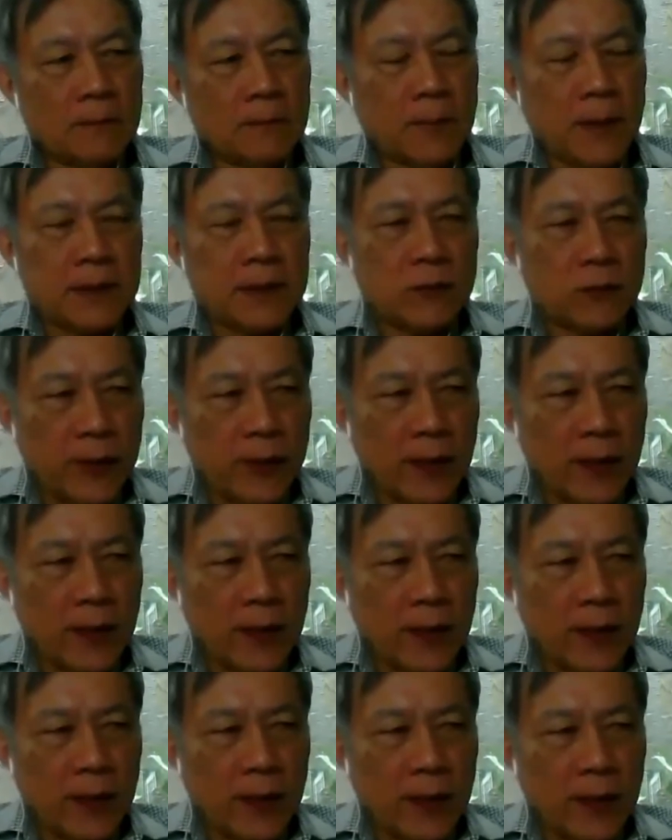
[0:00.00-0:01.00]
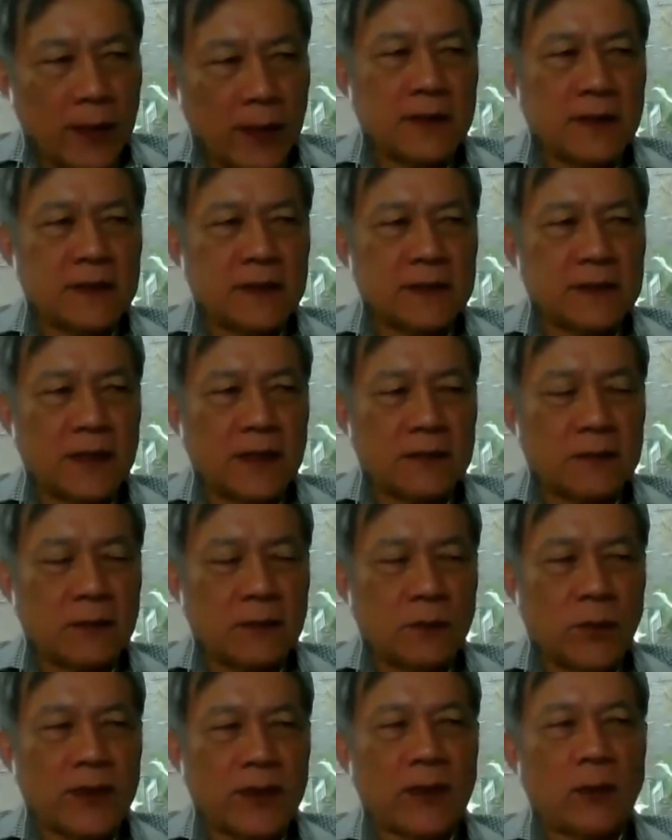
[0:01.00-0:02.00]
But the reality of it is that
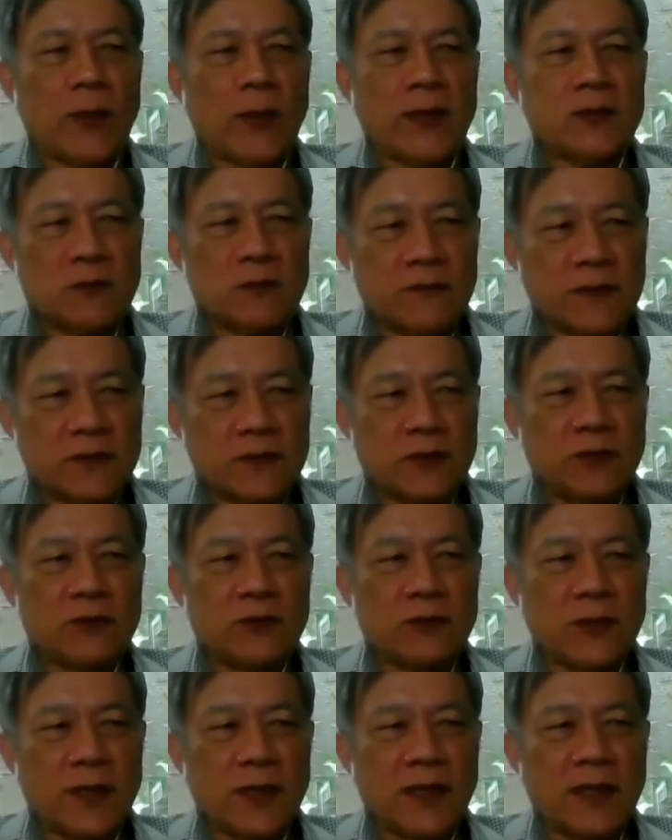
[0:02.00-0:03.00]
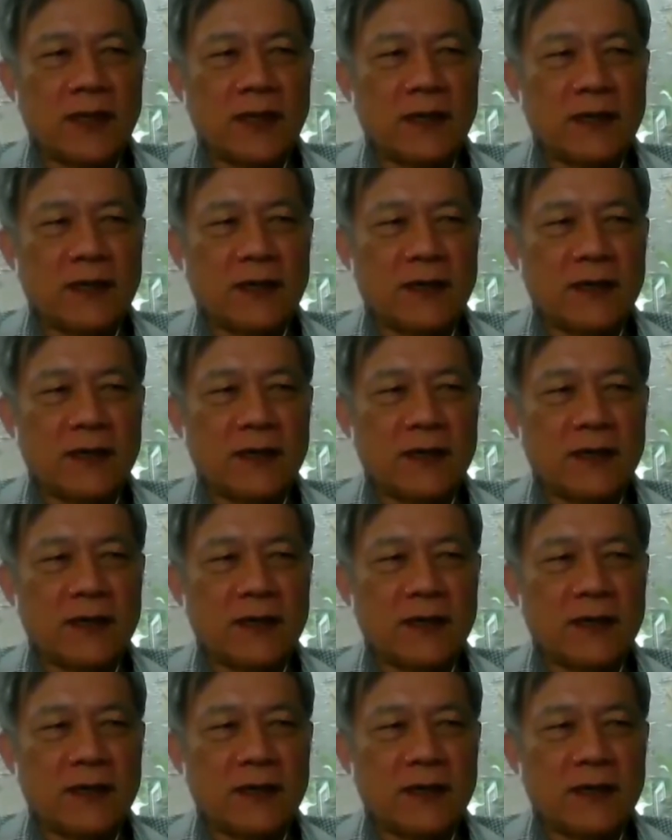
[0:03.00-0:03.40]
when I went over to UK,